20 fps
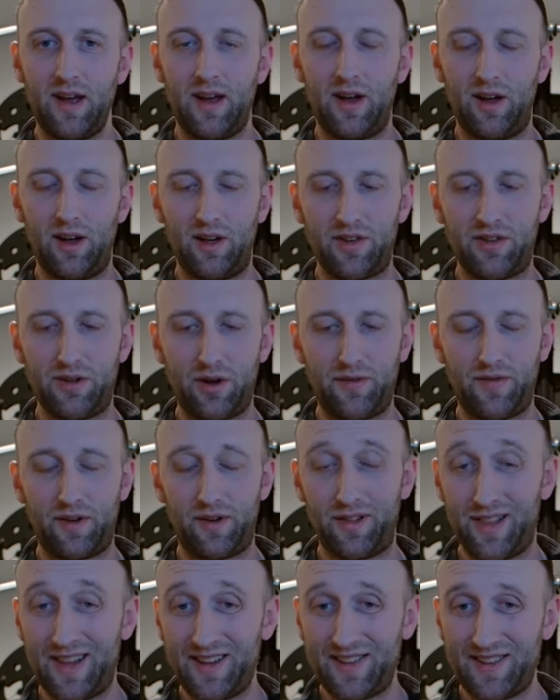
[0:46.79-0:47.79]
Also, if you're
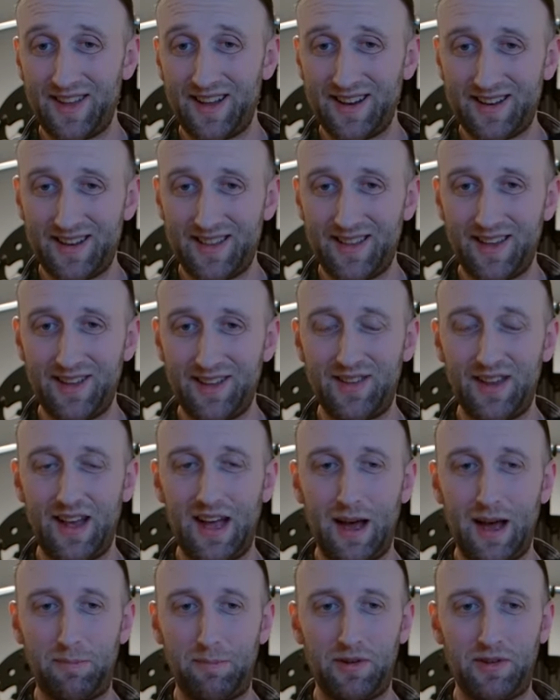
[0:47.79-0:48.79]
listening to this
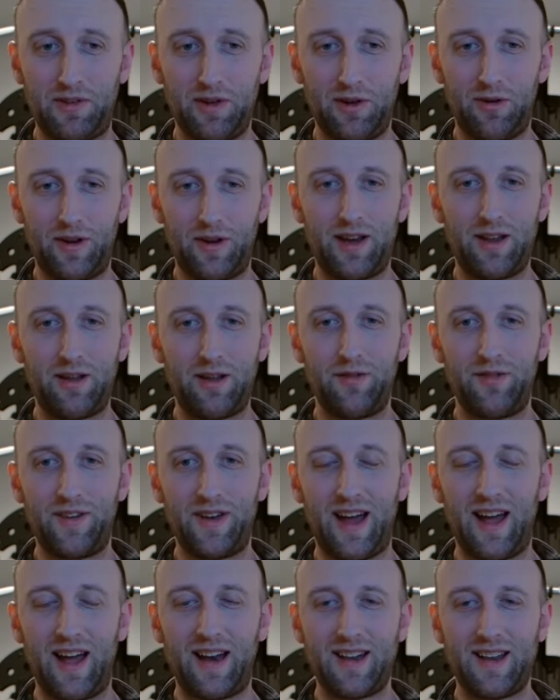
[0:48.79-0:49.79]
episode and you have
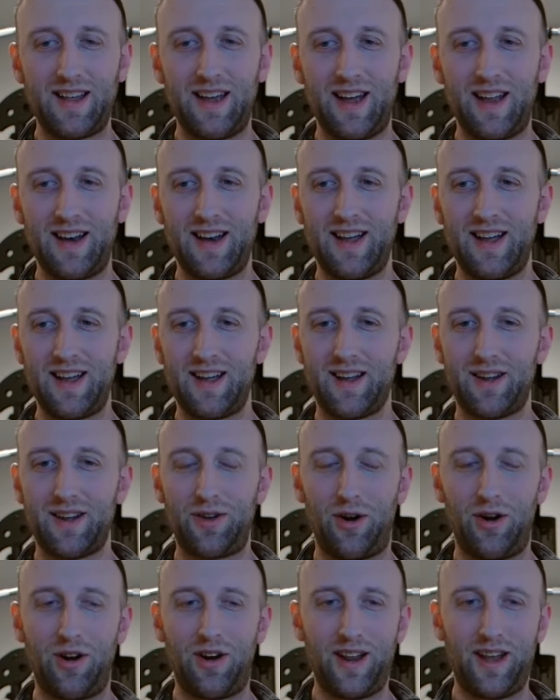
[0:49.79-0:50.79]
not yet
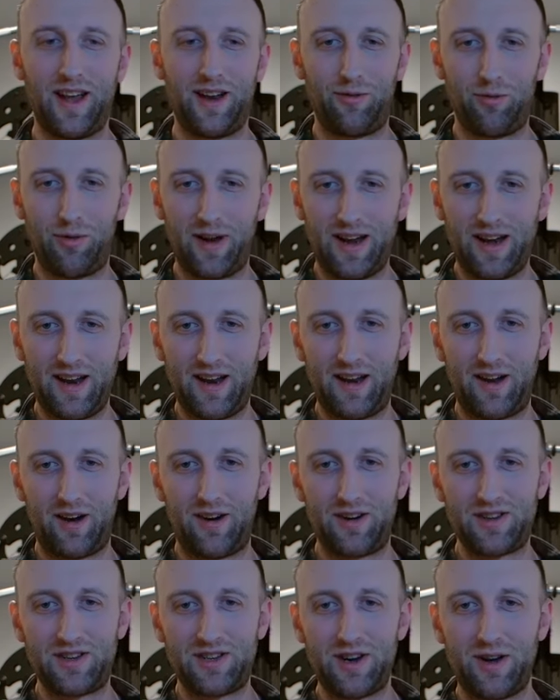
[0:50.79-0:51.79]
gone and rated
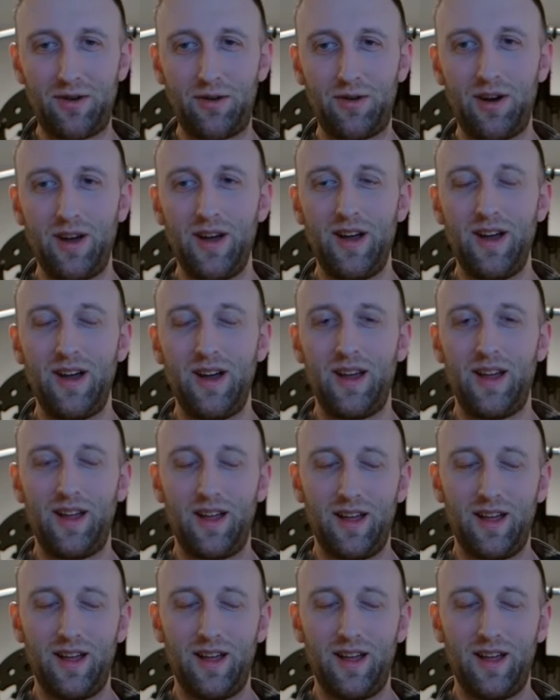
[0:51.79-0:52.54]
our show,